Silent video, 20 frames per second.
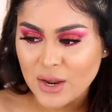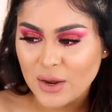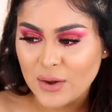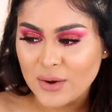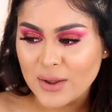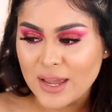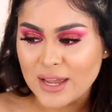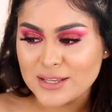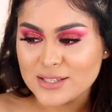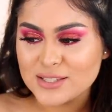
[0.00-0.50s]

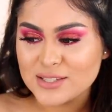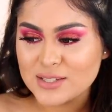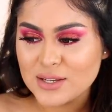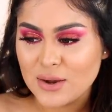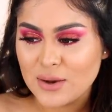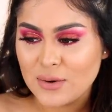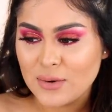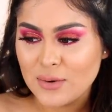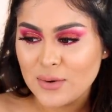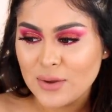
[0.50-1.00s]
Okay,
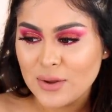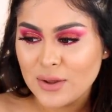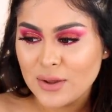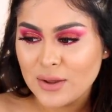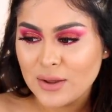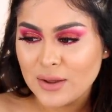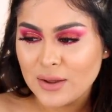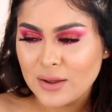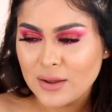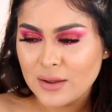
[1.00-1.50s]
so,
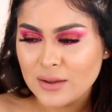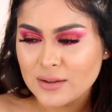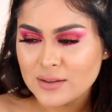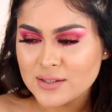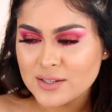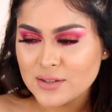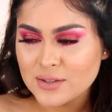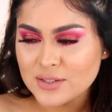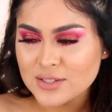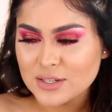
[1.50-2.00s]

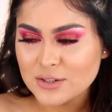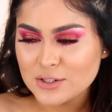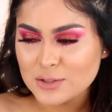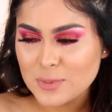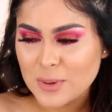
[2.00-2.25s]
see those little